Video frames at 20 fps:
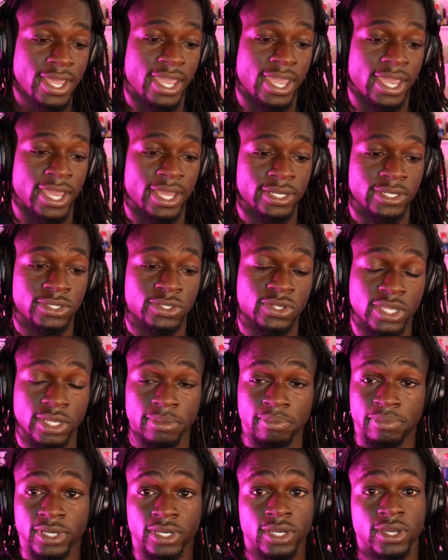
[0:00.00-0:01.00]
and you
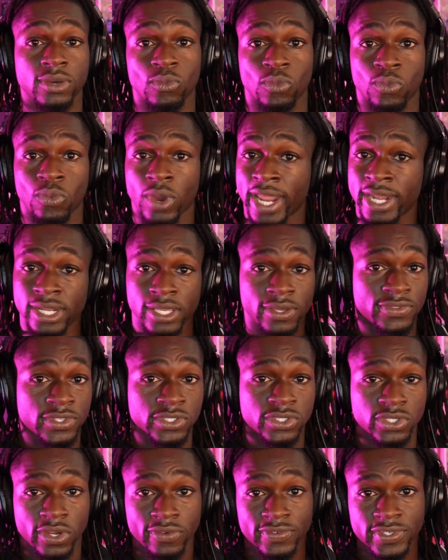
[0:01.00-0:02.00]
can book any of the
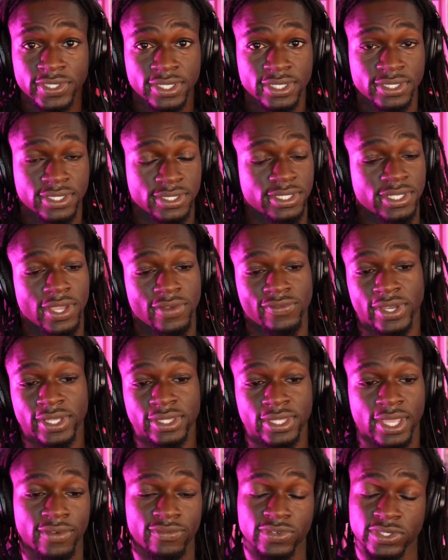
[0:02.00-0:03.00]
services and stuff like that.